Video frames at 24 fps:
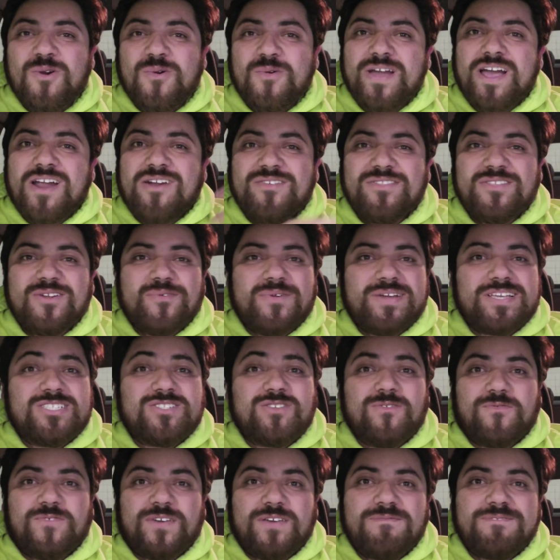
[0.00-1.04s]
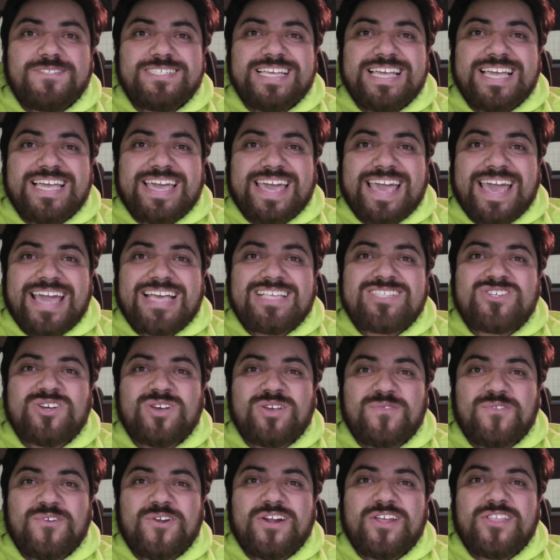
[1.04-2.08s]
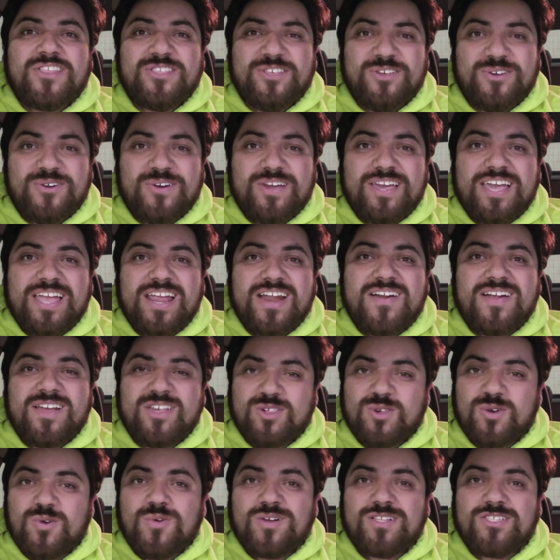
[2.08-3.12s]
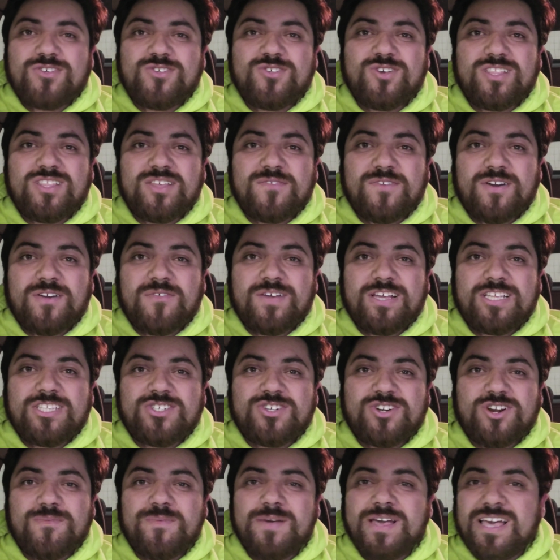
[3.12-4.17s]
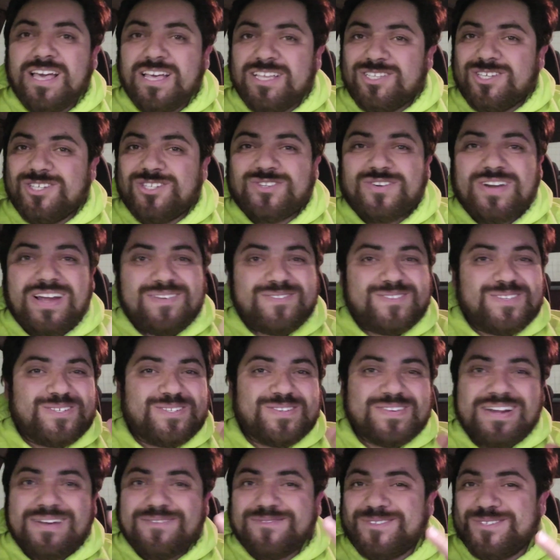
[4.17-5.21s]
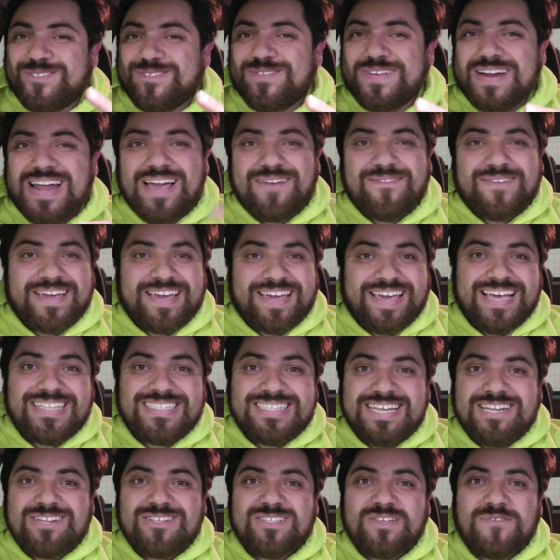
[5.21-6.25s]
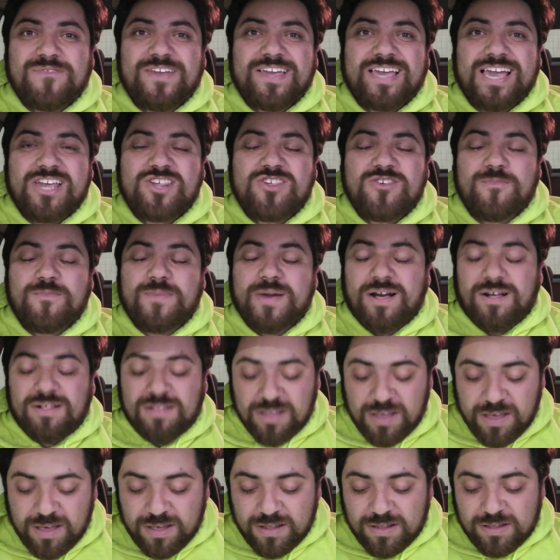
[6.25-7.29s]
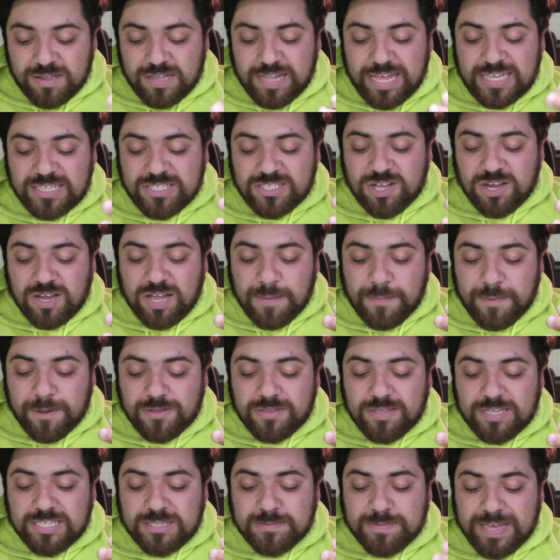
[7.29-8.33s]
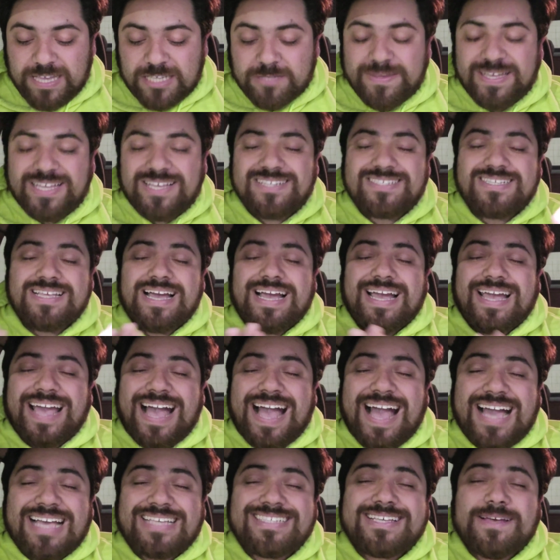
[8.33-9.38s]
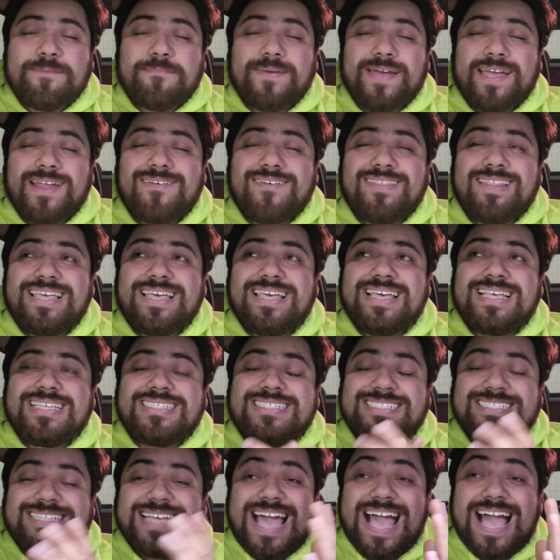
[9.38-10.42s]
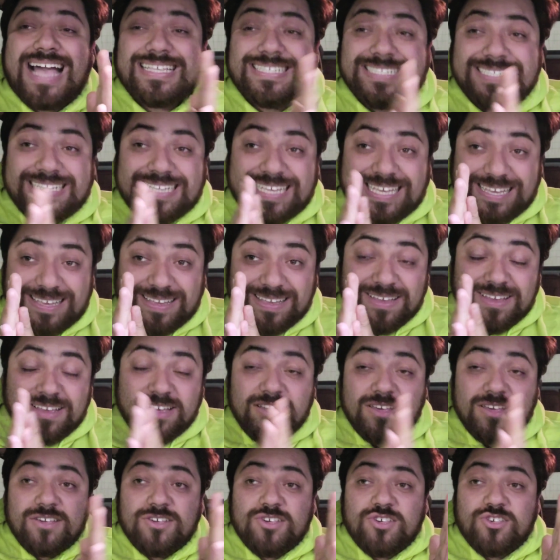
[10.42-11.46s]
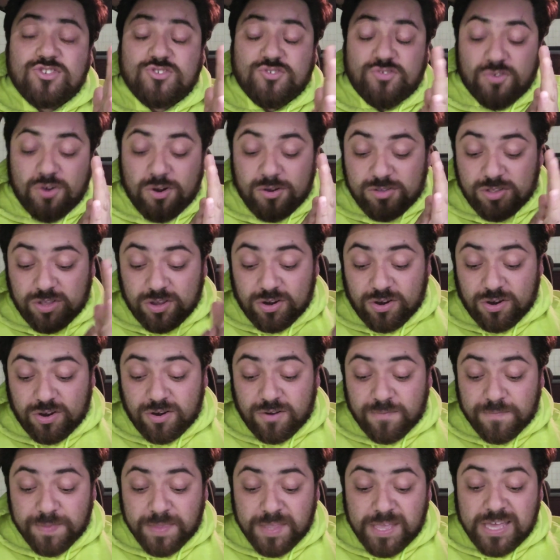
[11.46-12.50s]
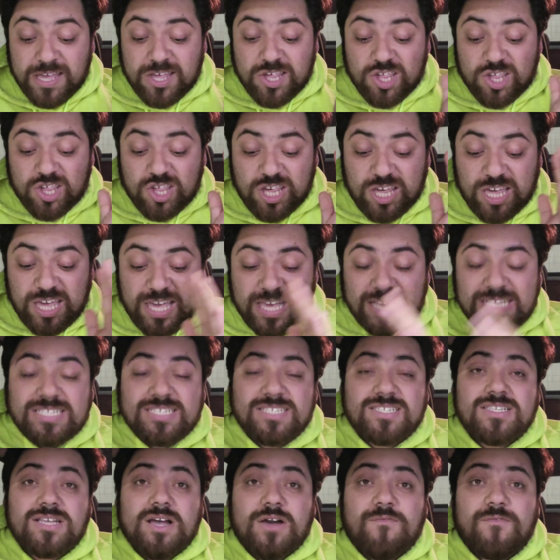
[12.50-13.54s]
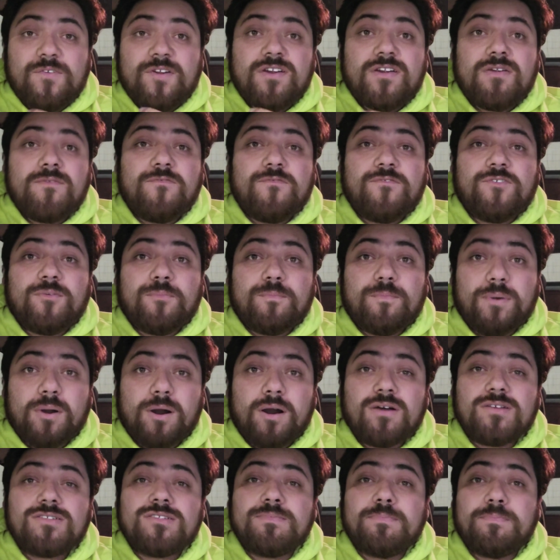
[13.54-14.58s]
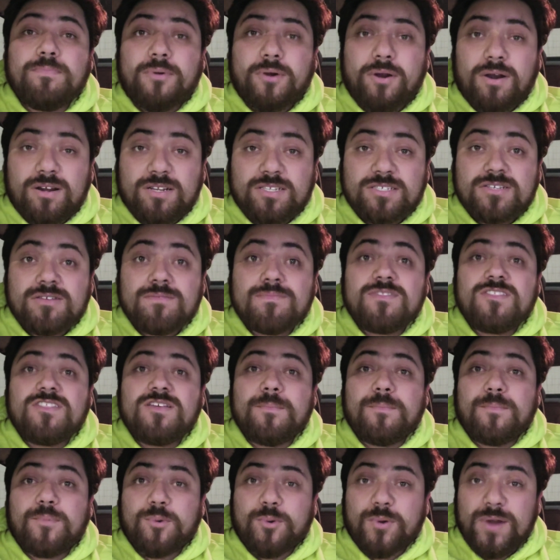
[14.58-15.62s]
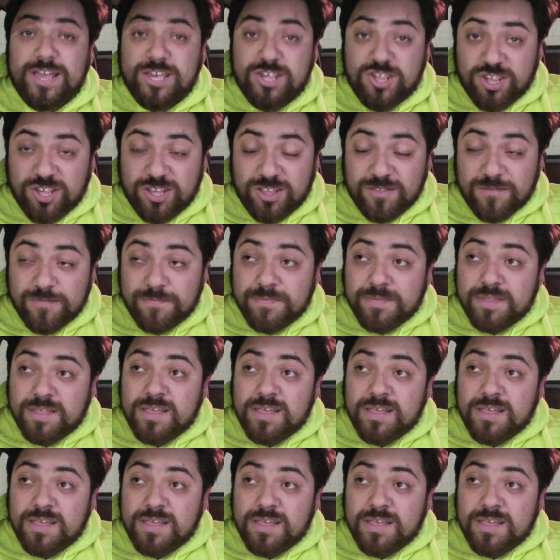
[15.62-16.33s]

We are on the race to fifteen K. So if you're new here and you want to join the Beverly troop, subscribe, subscribe, subscribe. Hit the notification bell. Let's talk about this mess because, guys, apparently Stassi Schroeder, she is suffering from postpartum depression.